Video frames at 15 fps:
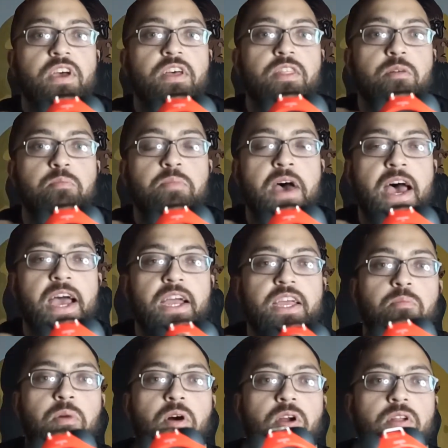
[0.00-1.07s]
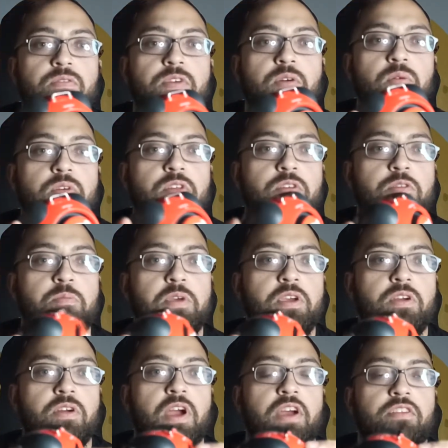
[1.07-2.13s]
the back part of it where the
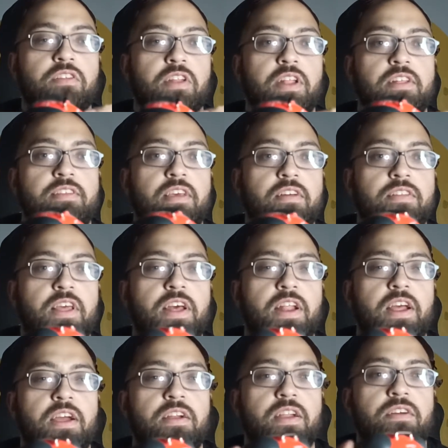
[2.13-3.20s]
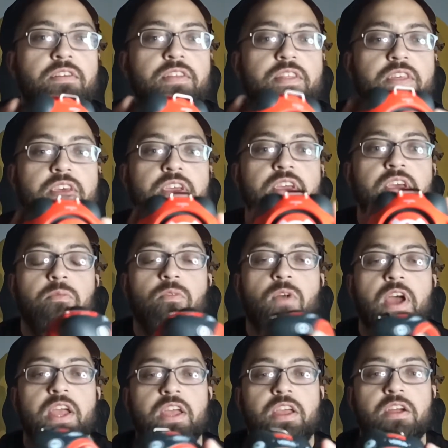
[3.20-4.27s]
speaker actually lets out that air and everything.
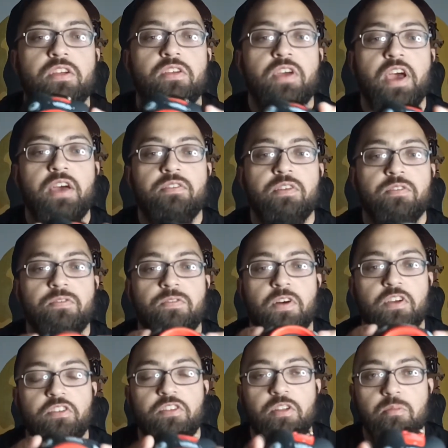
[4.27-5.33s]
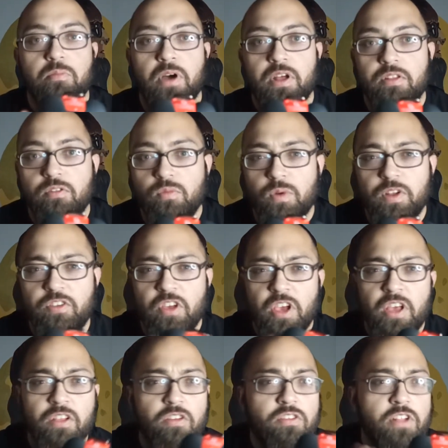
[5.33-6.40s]
Right here you have your functioning buttons, which
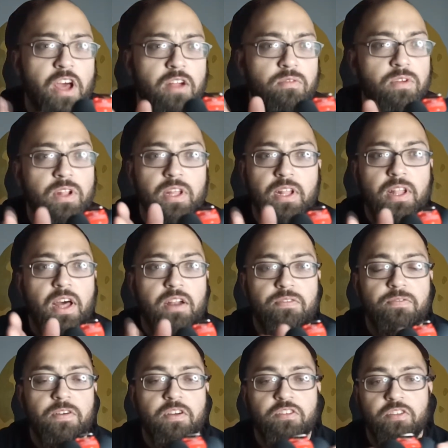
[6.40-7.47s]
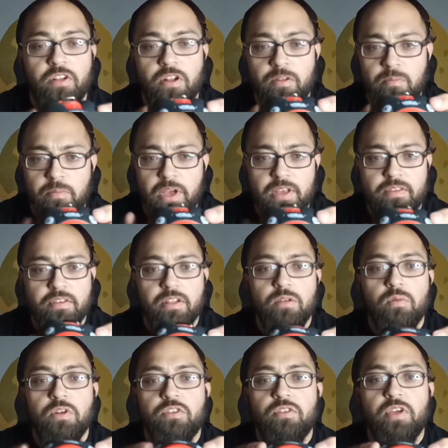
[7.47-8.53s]
there's not really a lot of function on them. Basically
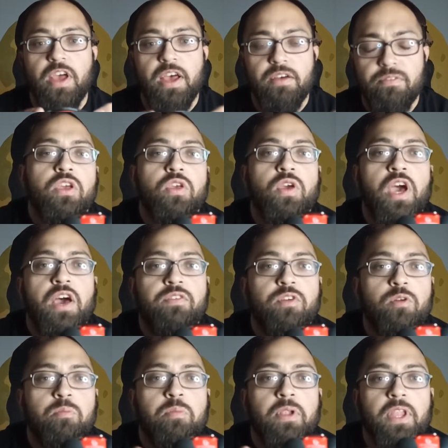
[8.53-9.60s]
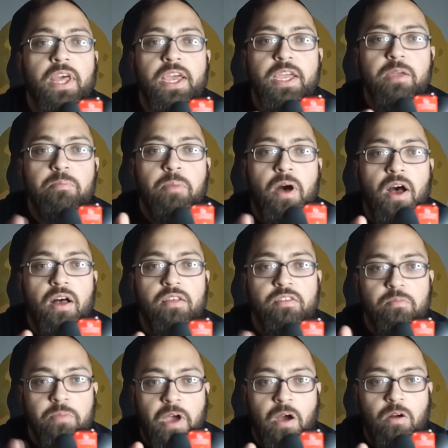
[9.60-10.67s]
what you have your play, pause,
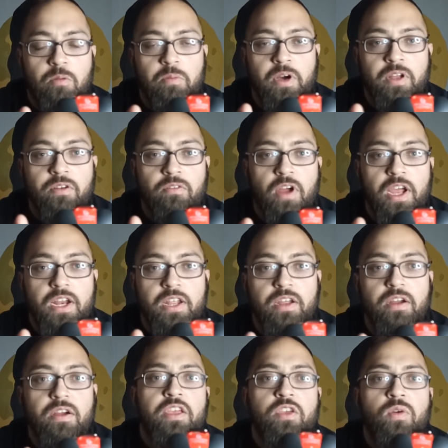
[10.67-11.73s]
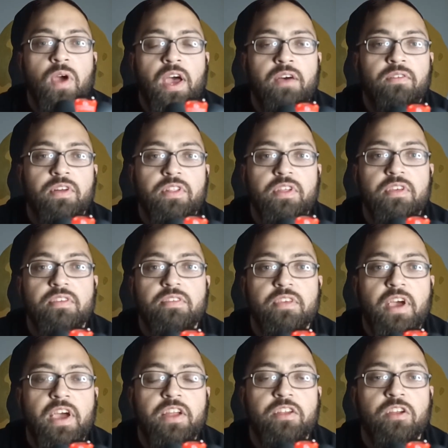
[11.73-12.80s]
and power button right here. You have on this
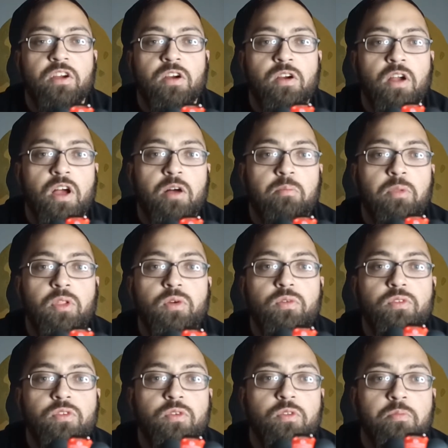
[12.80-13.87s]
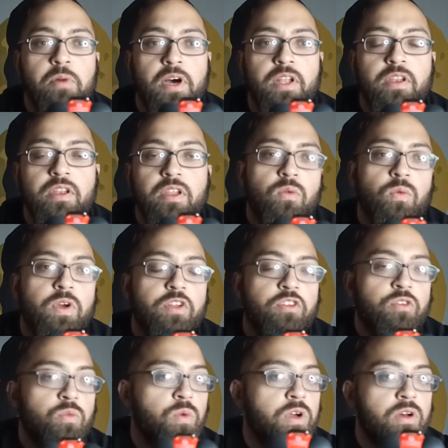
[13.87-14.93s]
side your Bluetooth button,
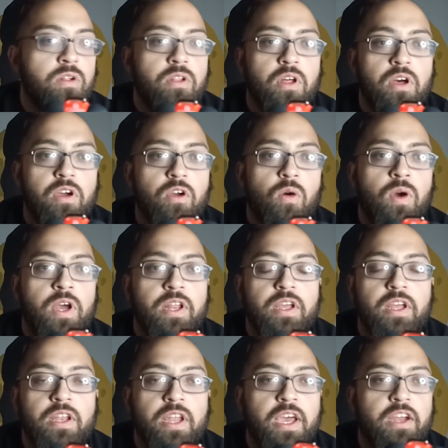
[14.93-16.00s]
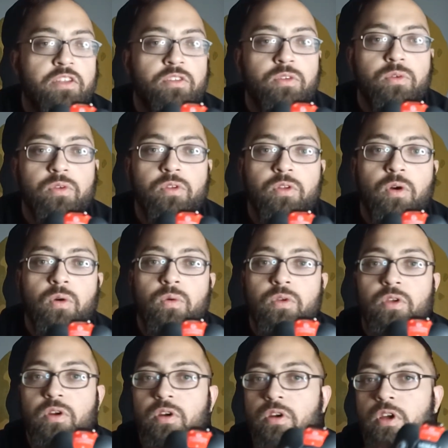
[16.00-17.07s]
which will go ahead and connect to
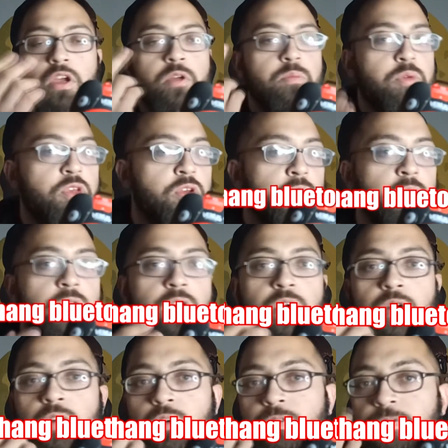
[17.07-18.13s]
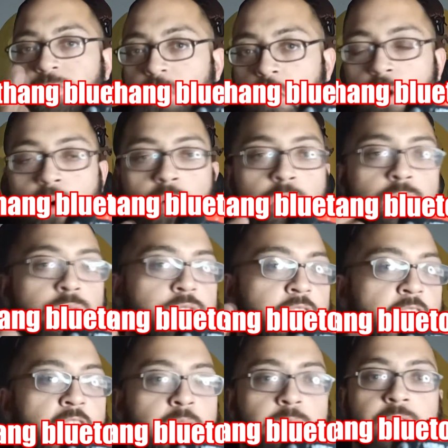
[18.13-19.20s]
your computer, phone,
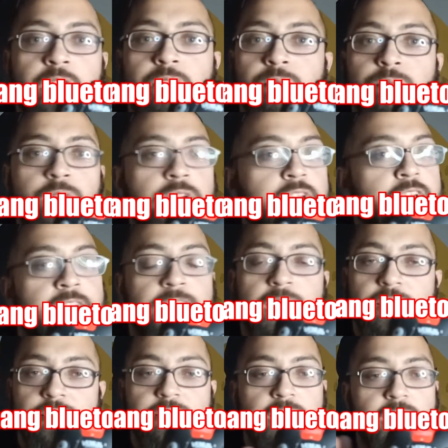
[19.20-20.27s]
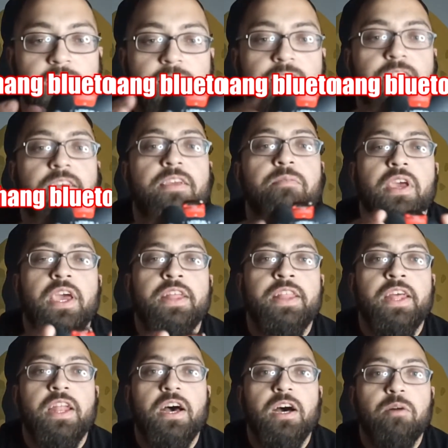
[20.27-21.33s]
tablet. It really connects to anything. And
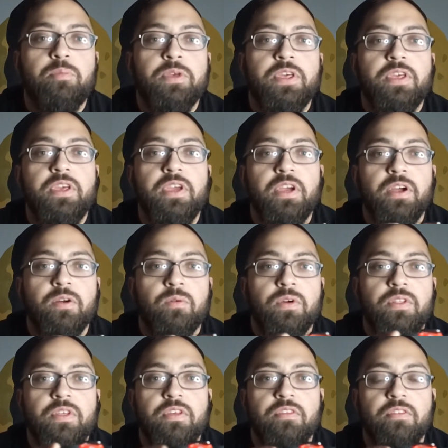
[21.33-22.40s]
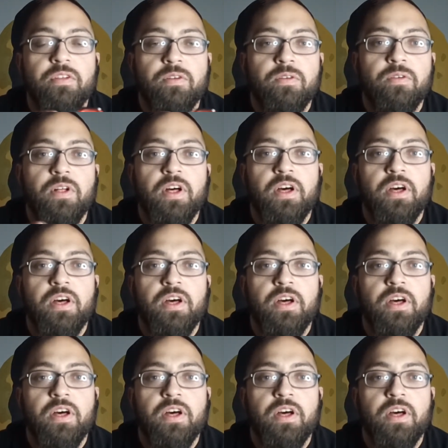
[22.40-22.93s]
then up here where these little